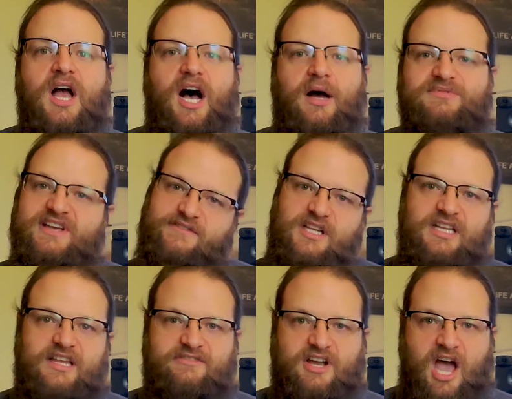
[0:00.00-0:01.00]
um, definitely
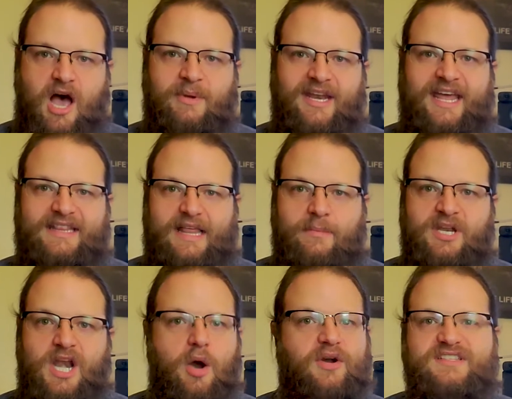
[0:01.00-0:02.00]
leave a comment and let me
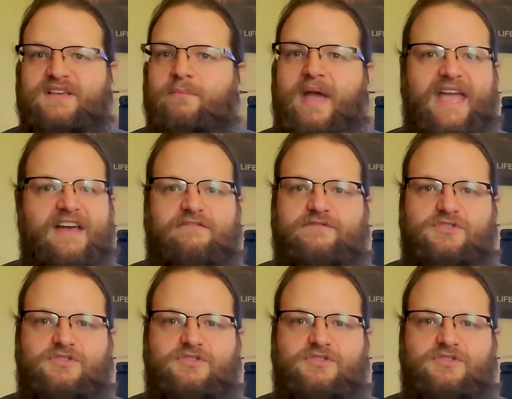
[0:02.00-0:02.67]
know because it may have